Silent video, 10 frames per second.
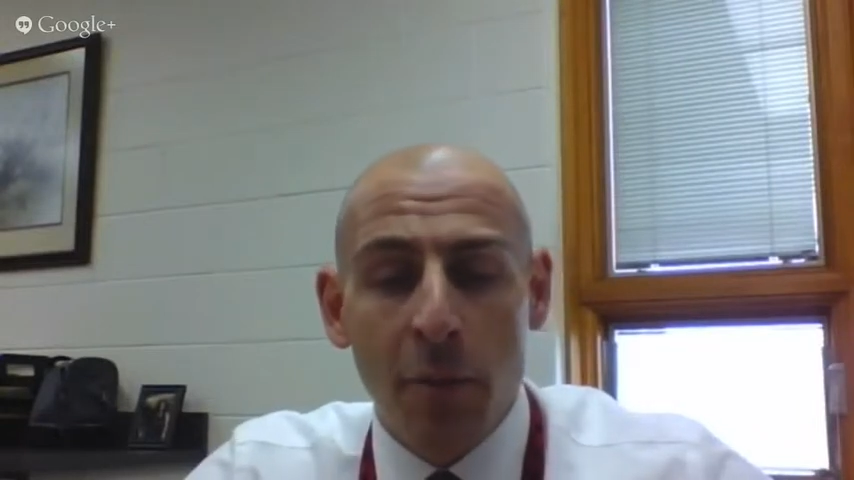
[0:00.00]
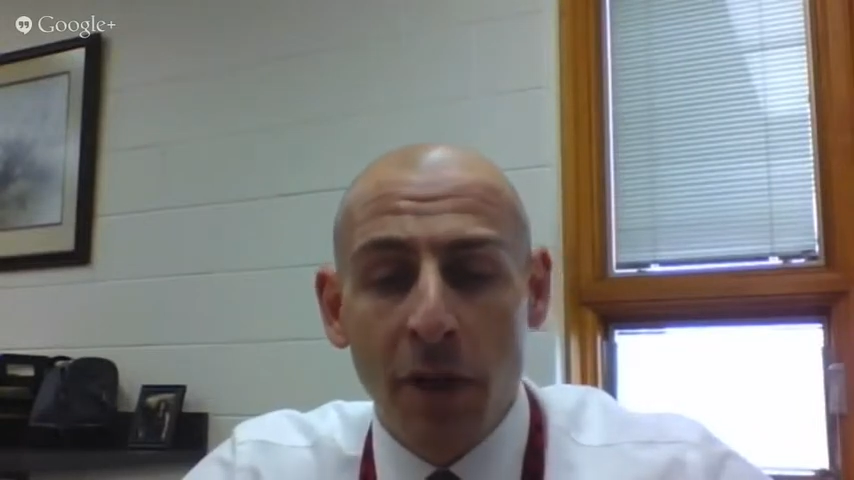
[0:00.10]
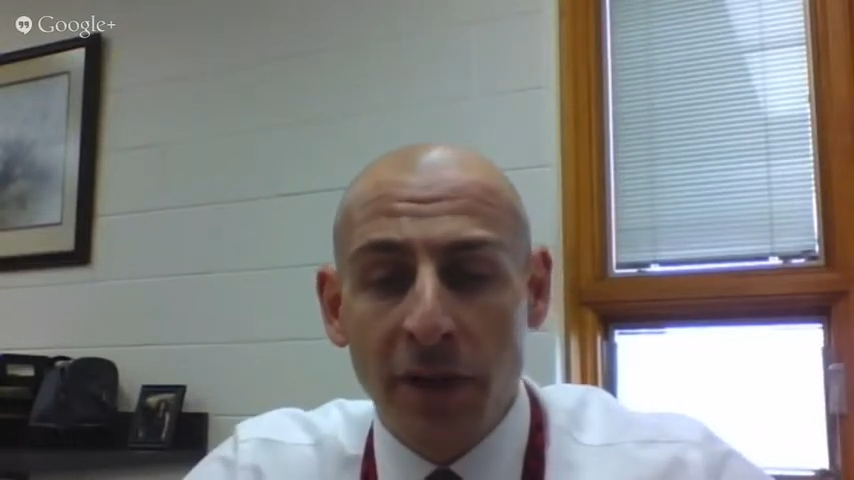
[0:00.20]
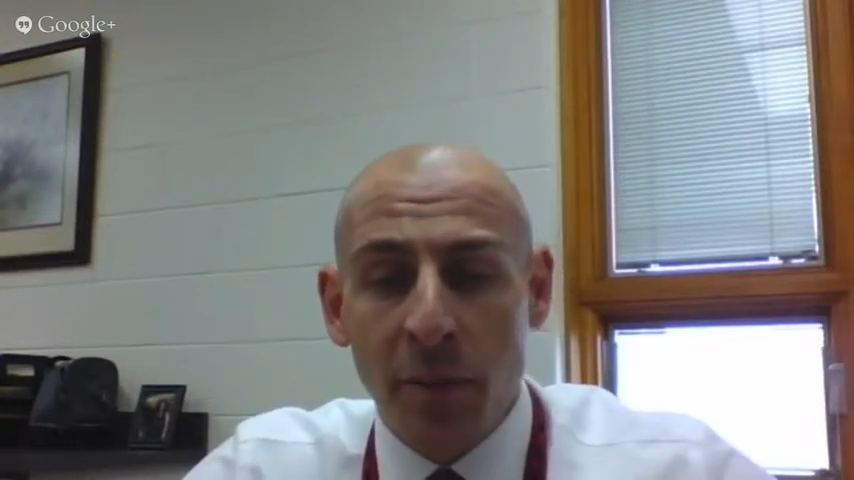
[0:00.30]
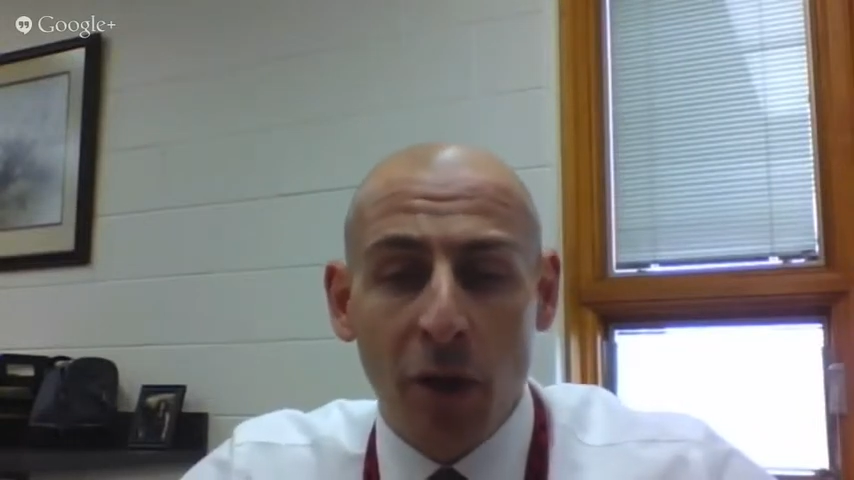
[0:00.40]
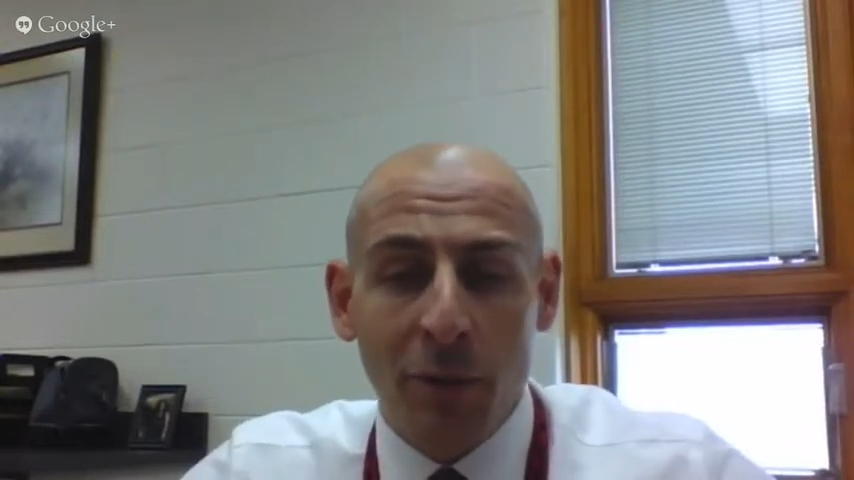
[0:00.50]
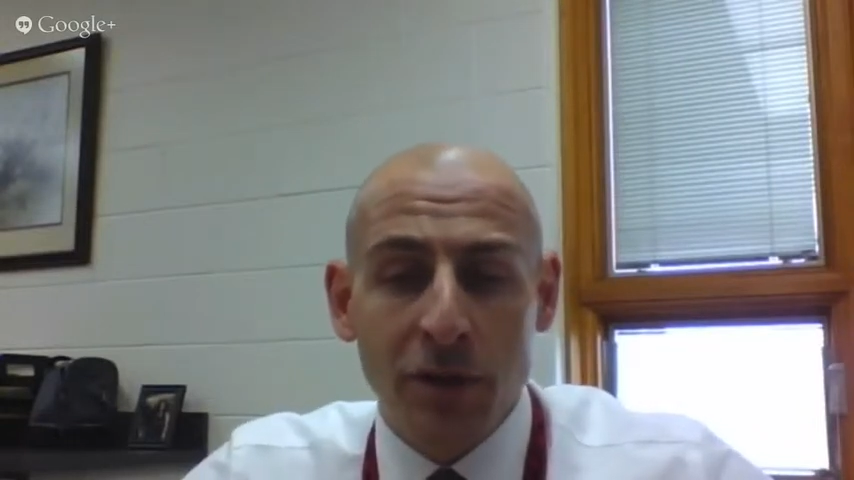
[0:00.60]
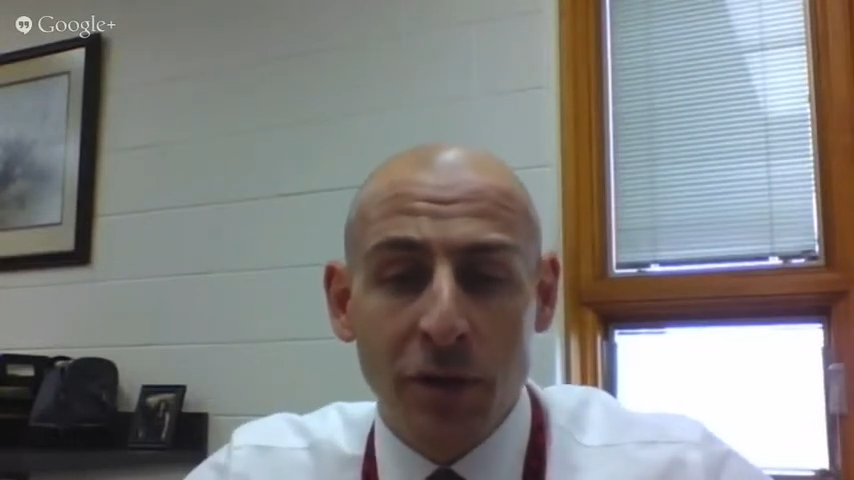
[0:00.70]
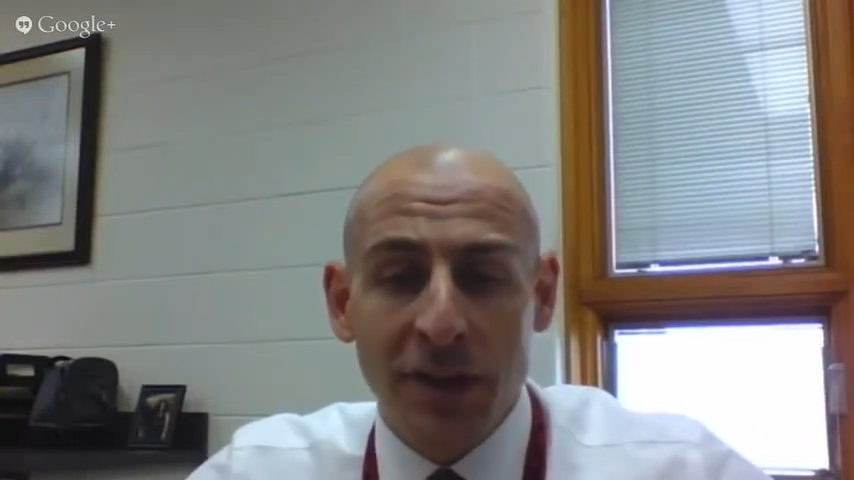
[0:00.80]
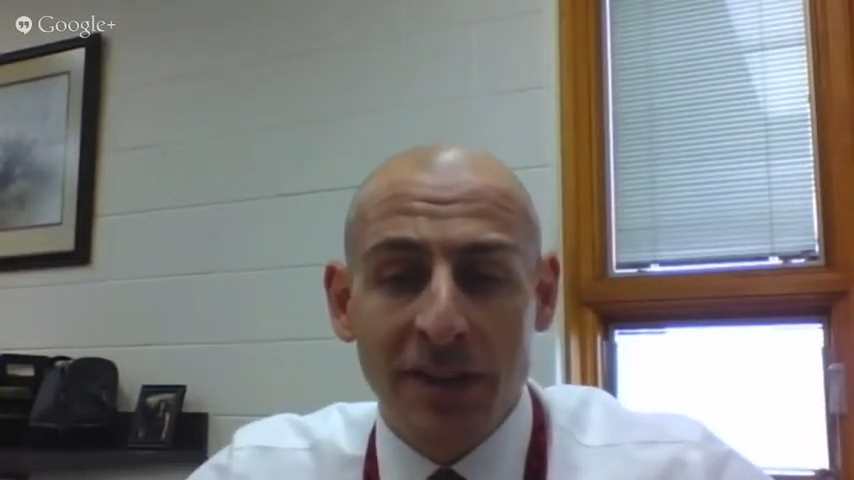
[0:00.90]
but the multiple
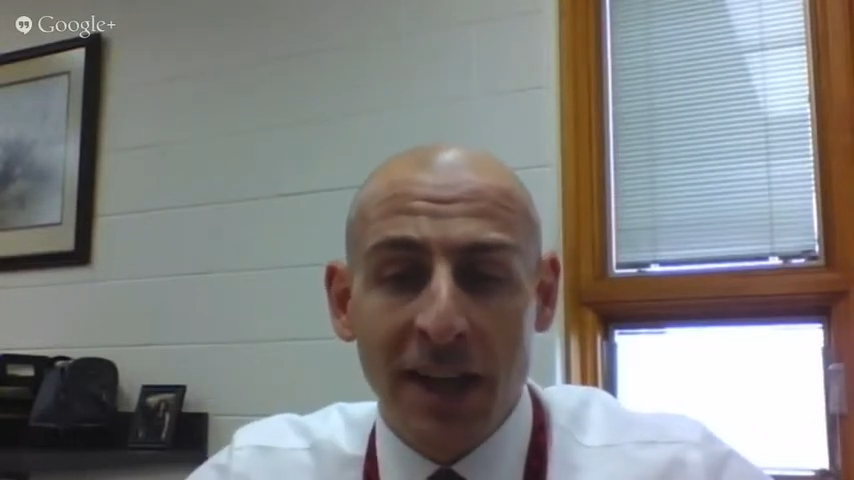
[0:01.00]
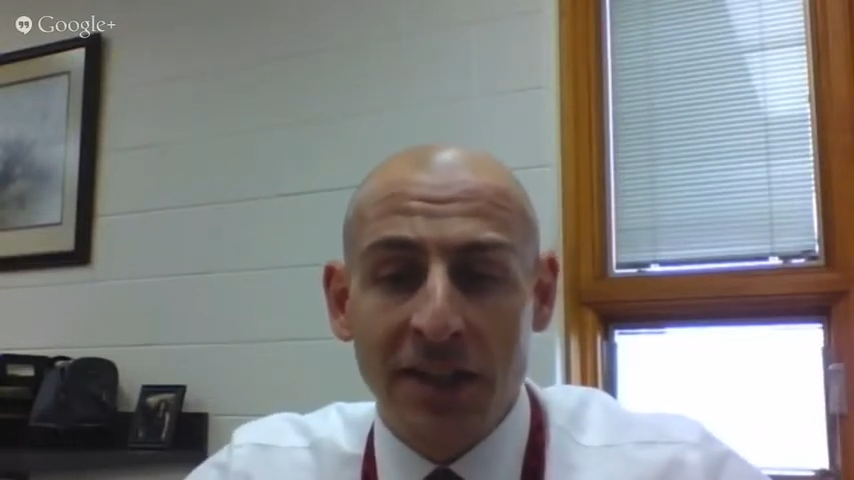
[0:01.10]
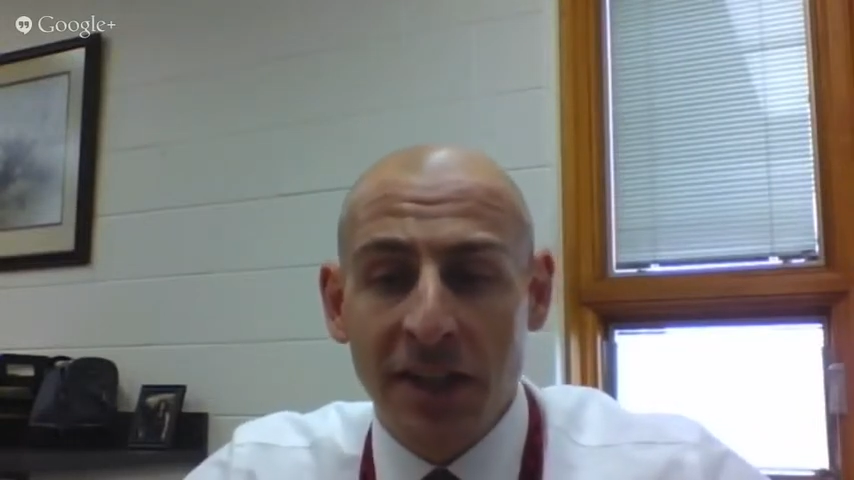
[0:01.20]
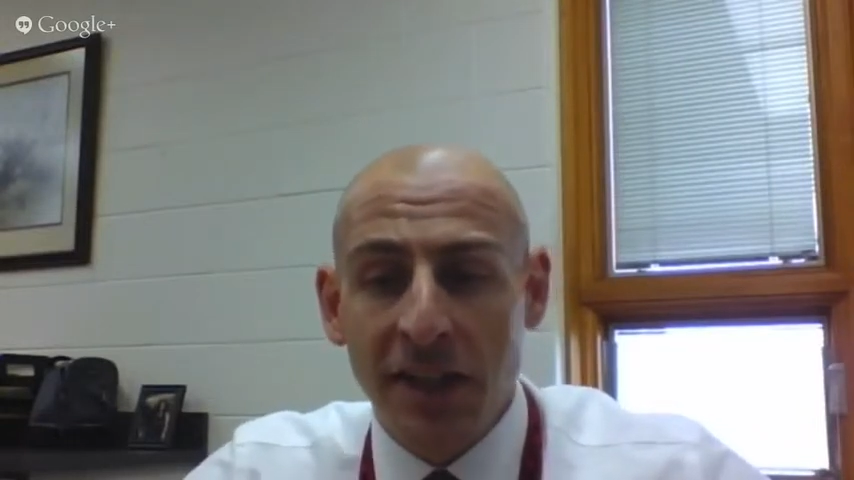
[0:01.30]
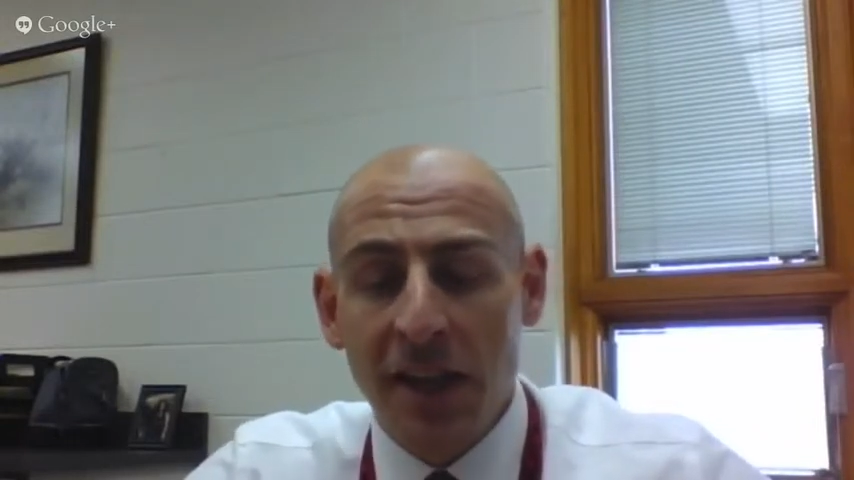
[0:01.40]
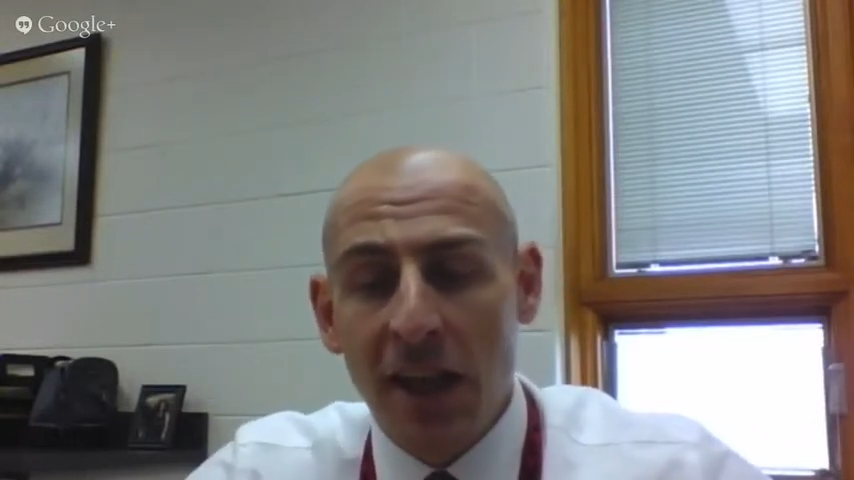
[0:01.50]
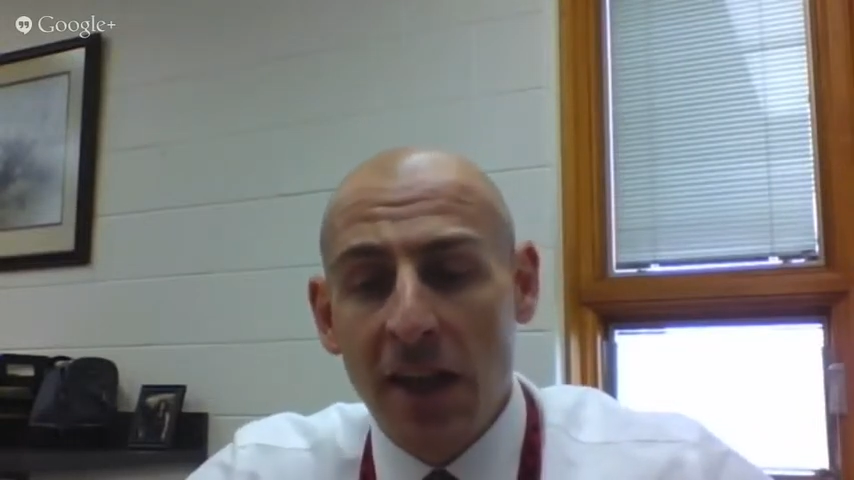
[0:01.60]
choice section,